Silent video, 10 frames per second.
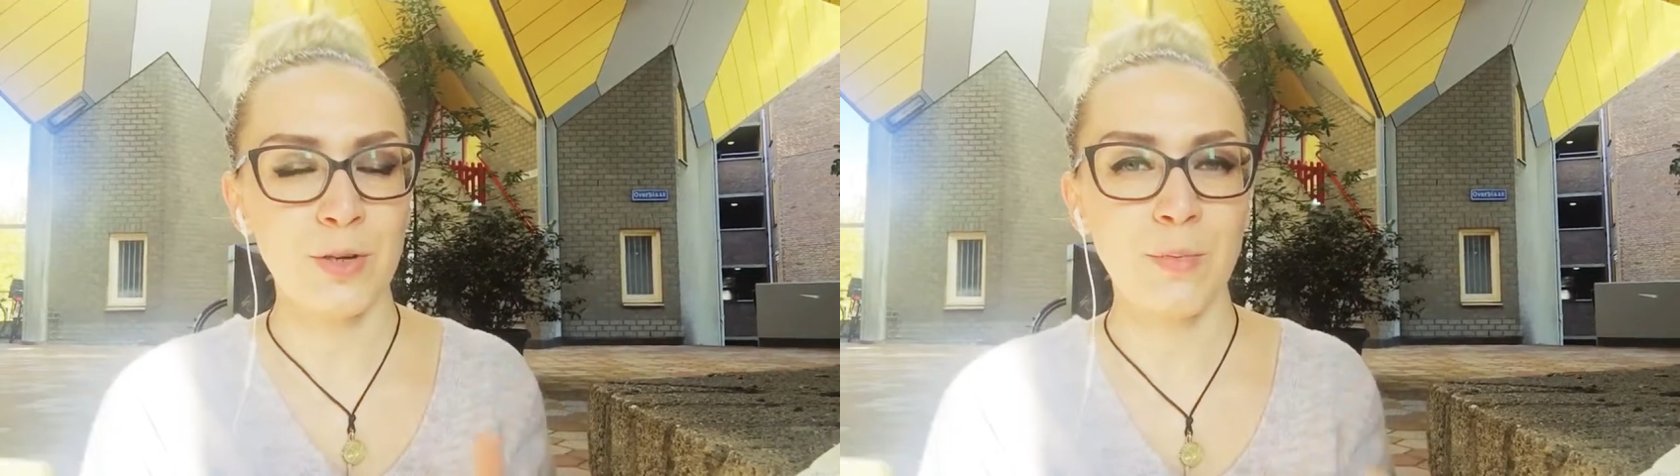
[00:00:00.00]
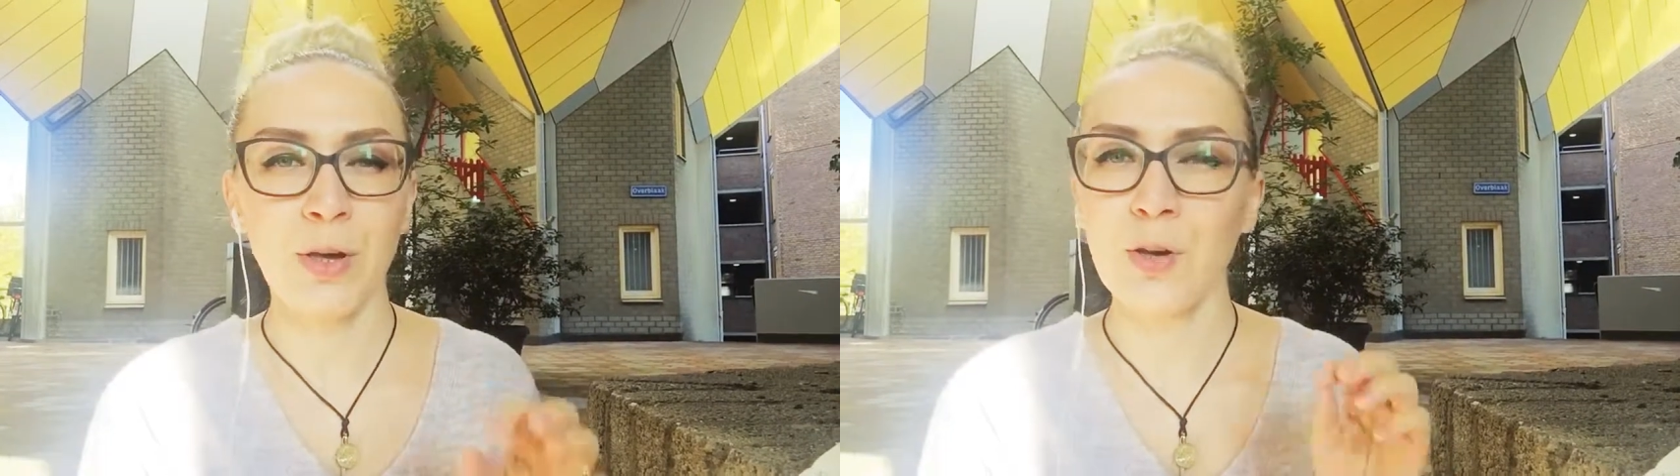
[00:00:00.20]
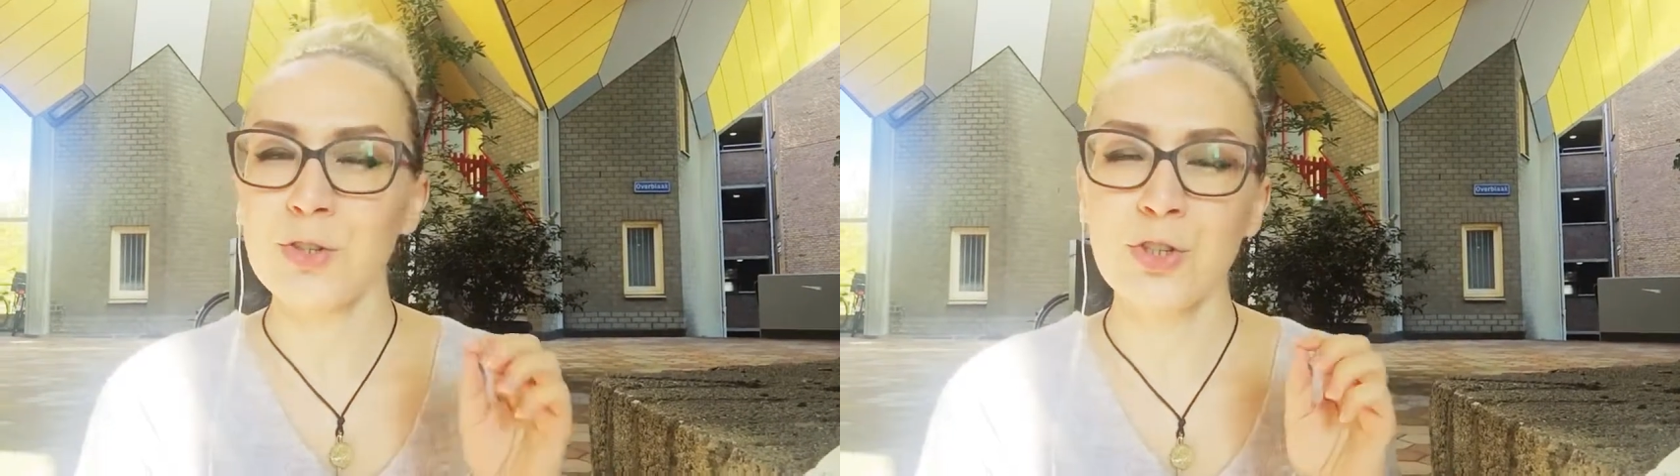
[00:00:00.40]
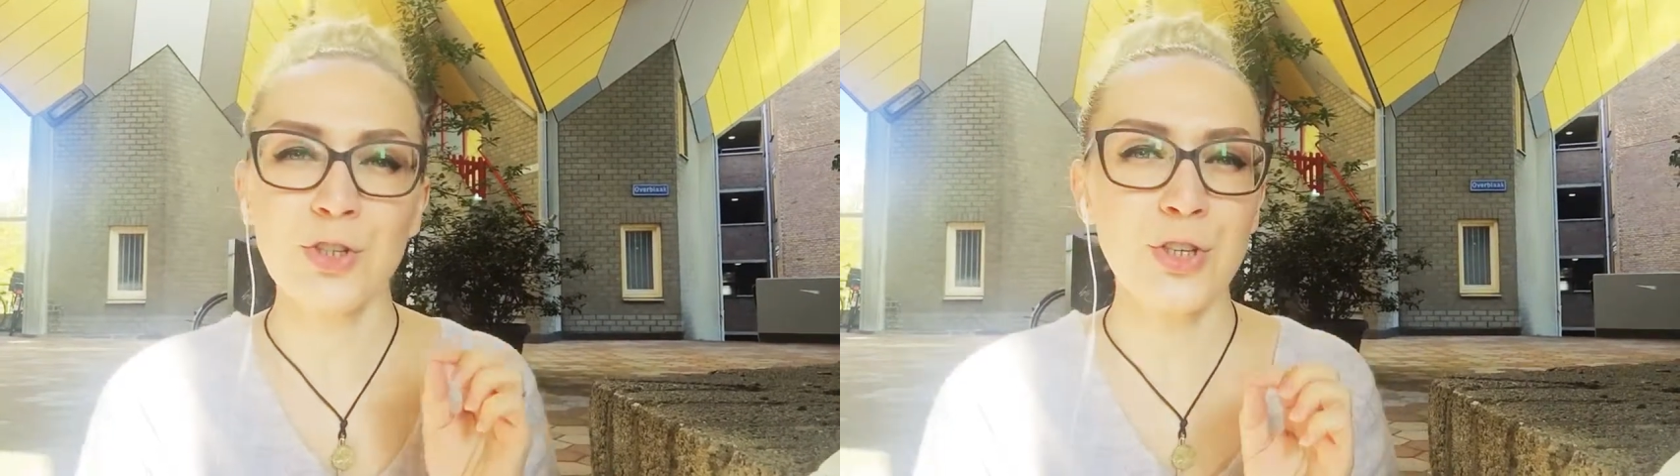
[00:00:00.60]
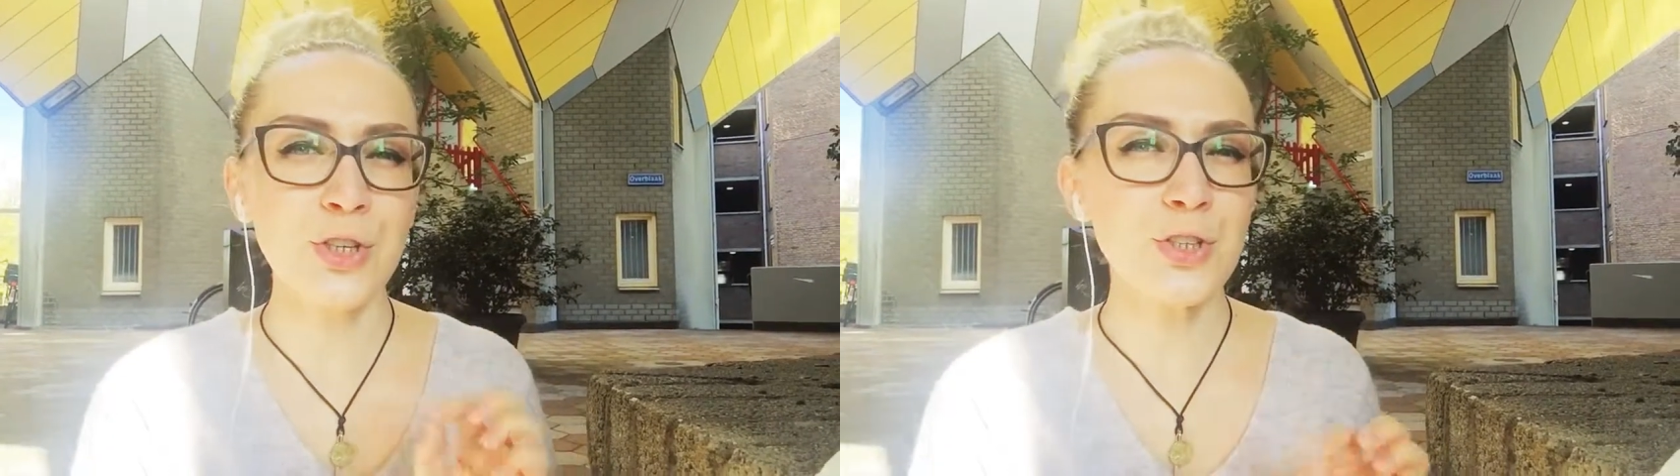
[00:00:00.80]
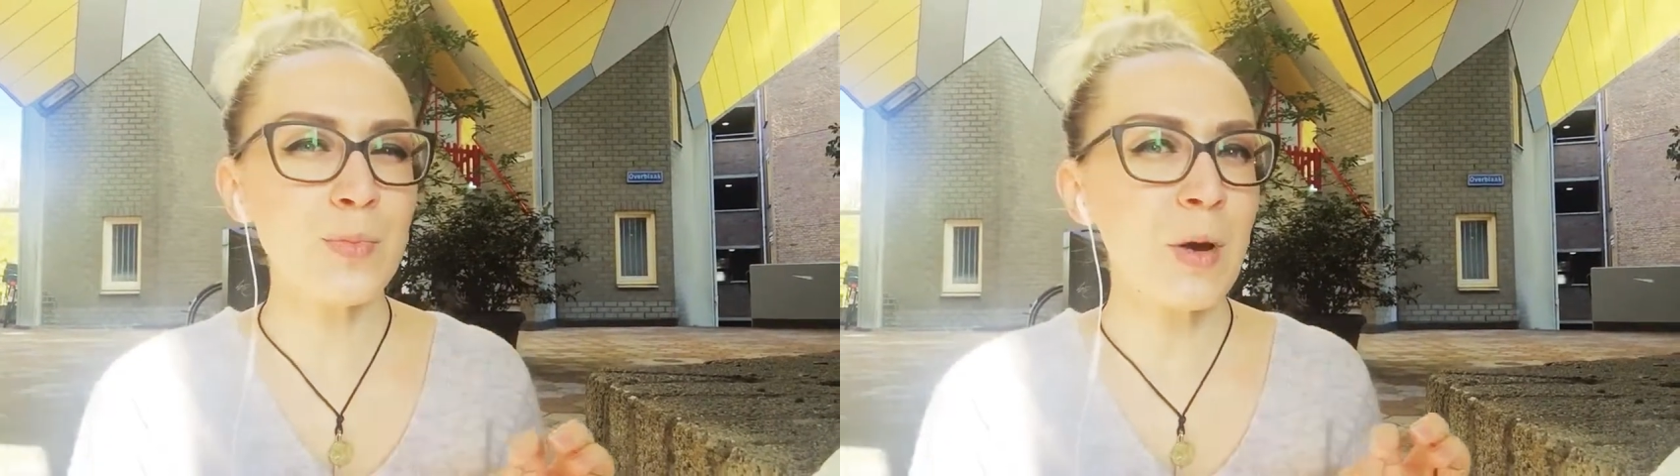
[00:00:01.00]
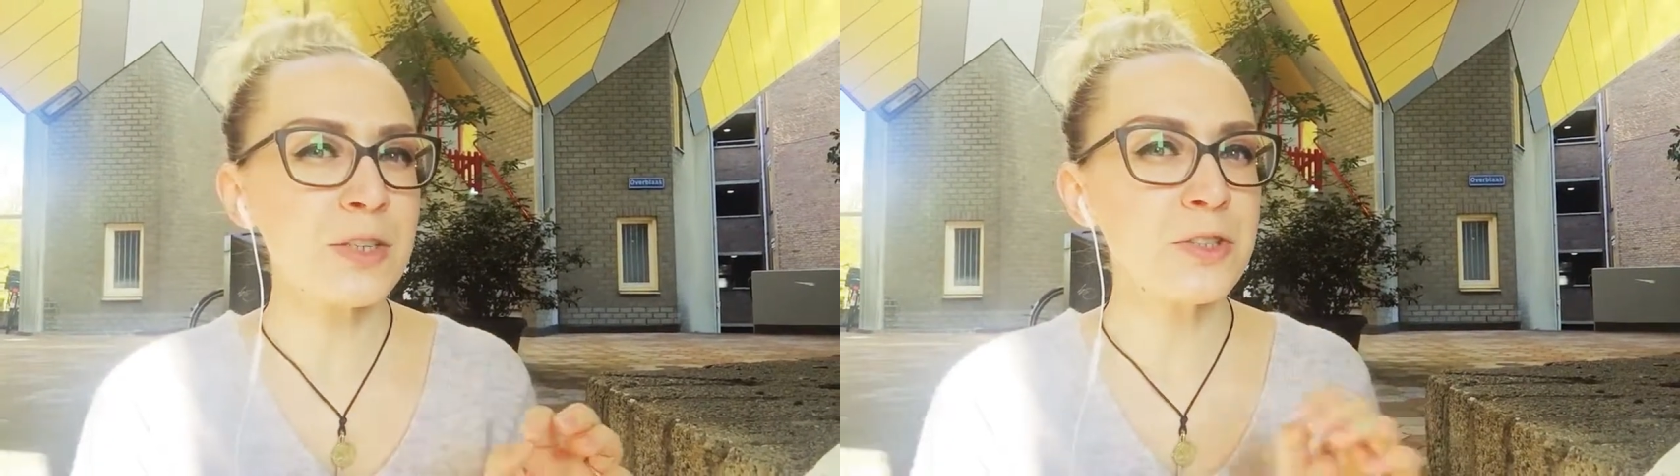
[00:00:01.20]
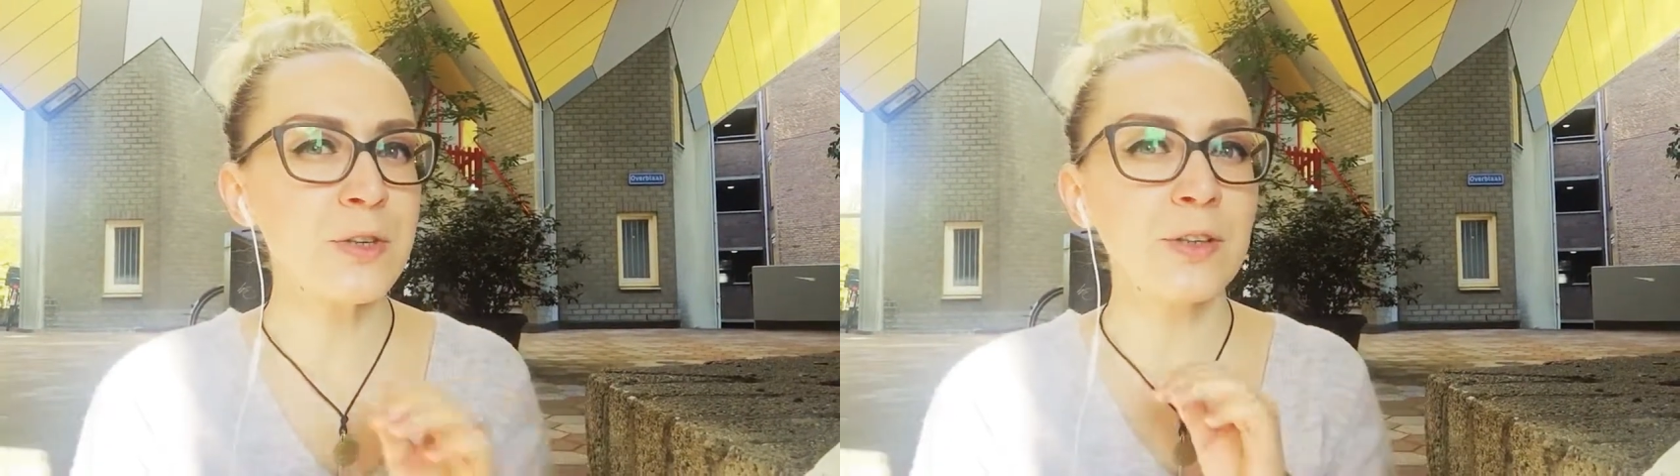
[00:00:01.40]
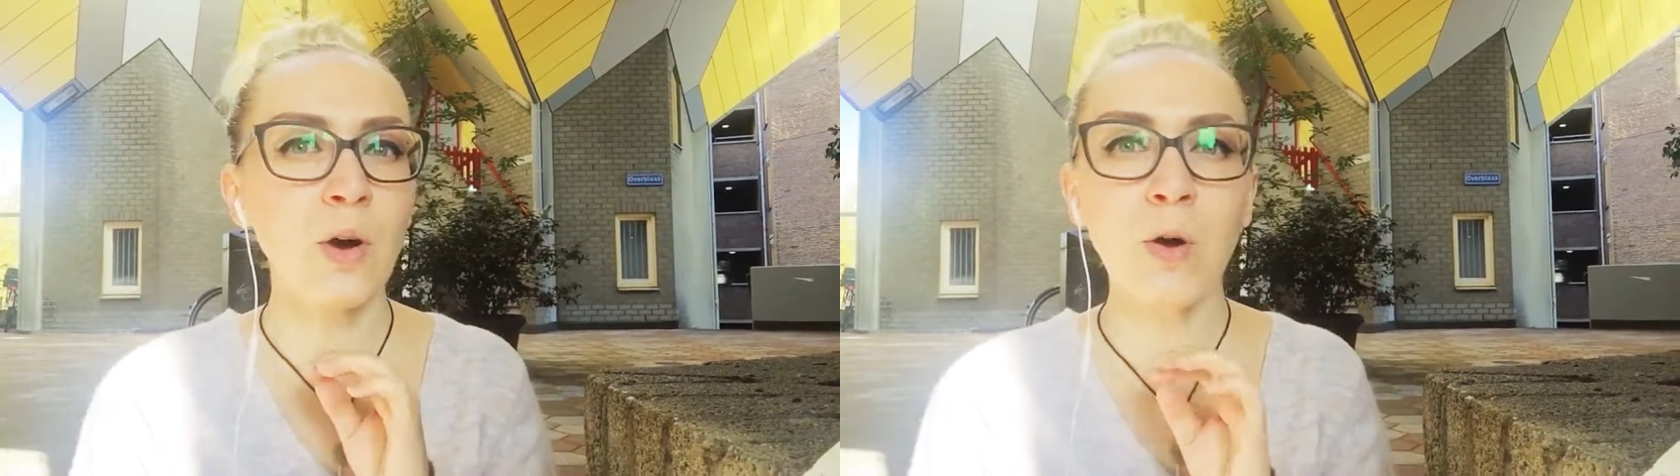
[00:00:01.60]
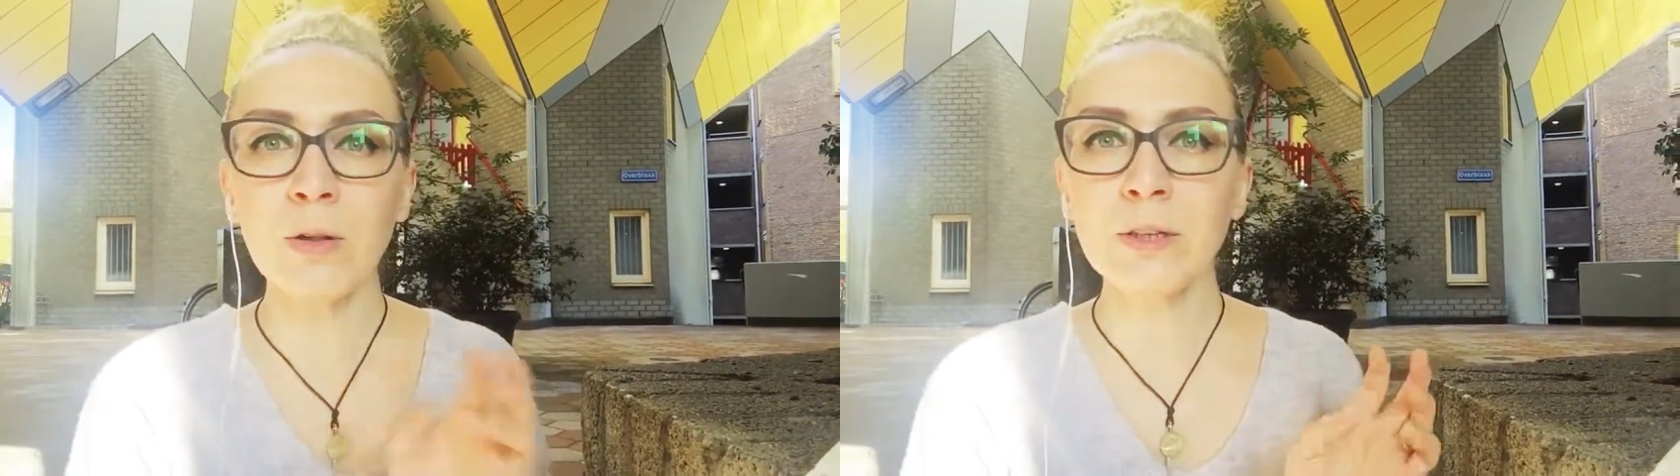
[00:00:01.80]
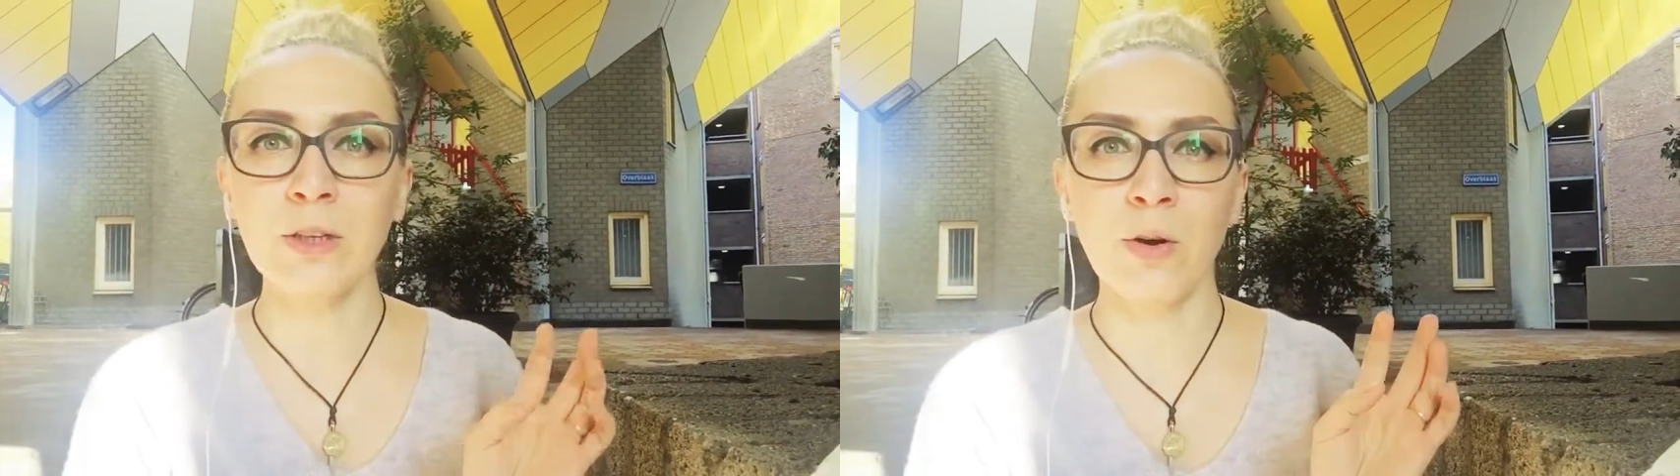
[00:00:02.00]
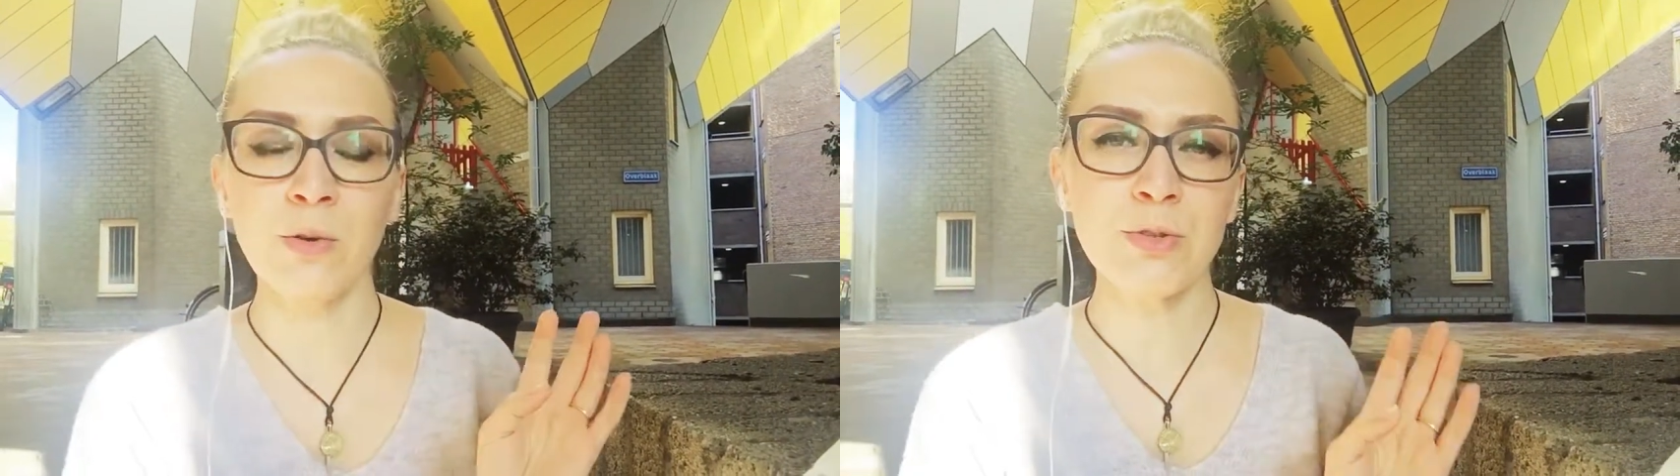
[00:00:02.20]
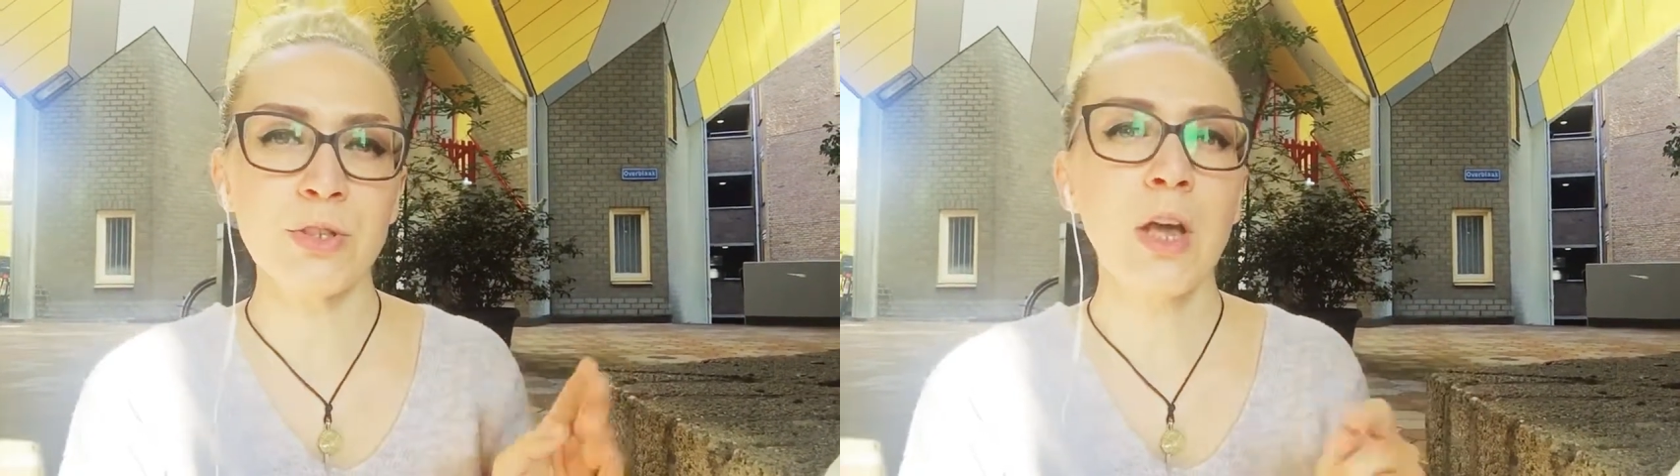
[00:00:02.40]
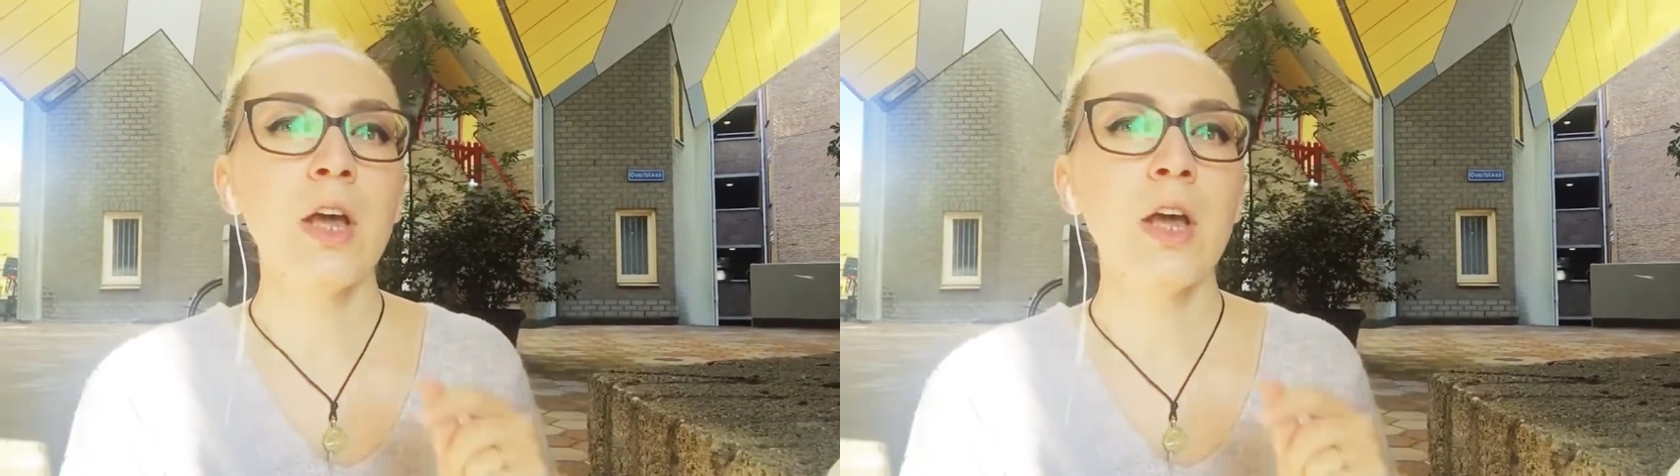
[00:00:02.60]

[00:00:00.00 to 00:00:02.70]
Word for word: because she's mastering all the notes